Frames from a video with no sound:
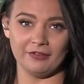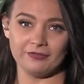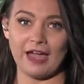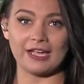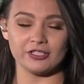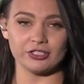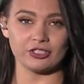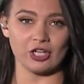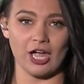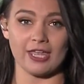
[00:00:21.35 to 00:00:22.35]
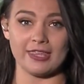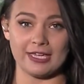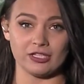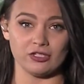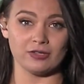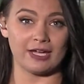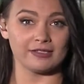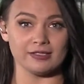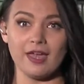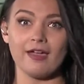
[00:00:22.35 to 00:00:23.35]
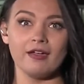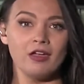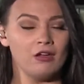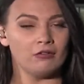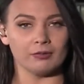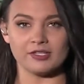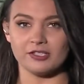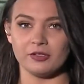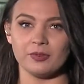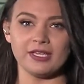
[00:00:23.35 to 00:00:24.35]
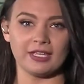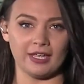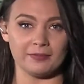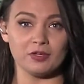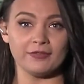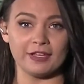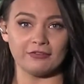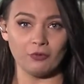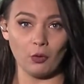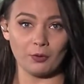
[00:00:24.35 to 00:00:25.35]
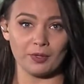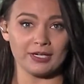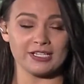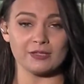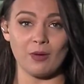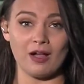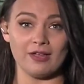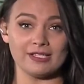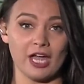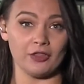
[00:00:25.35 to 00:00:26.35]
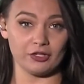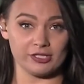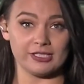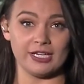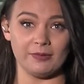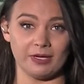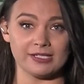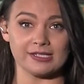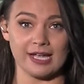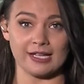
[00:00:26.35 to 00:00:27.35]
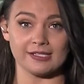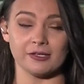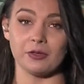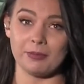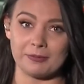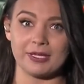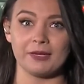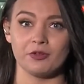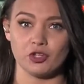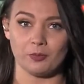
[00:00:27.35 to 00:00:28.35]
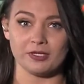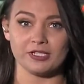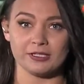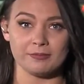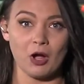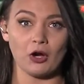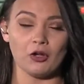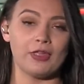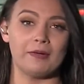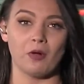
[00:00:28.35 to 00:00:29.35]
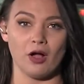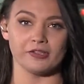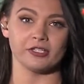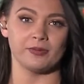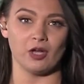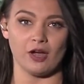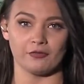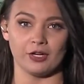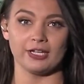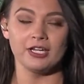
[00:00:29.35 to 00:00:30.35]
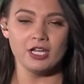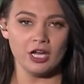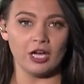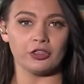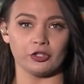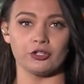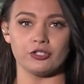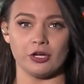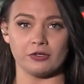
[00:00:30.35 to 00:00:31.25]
the Pfizer shot, and they can do that today, rest of the week, and moving forward, as well as other city run sites. So the Pipkin, which opens tomorrow, they will also be offering a third